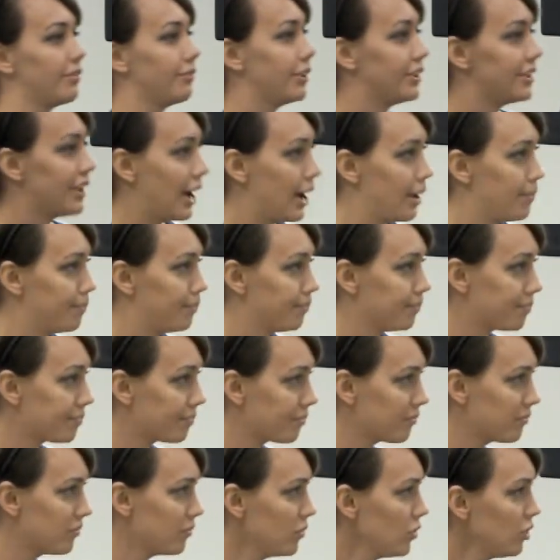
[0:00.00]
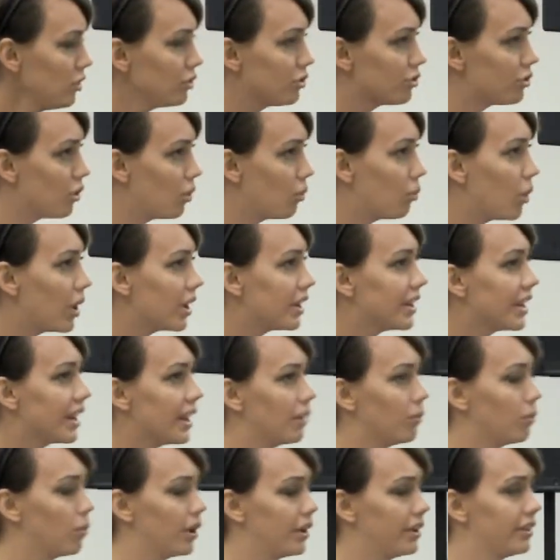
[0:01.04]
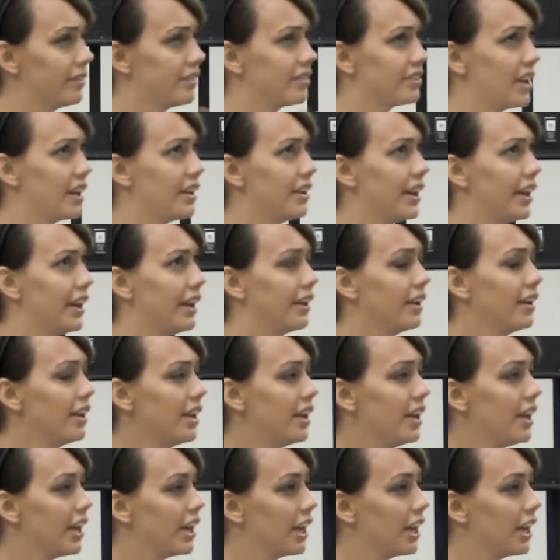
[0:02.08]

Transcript: every time. So one Sunday,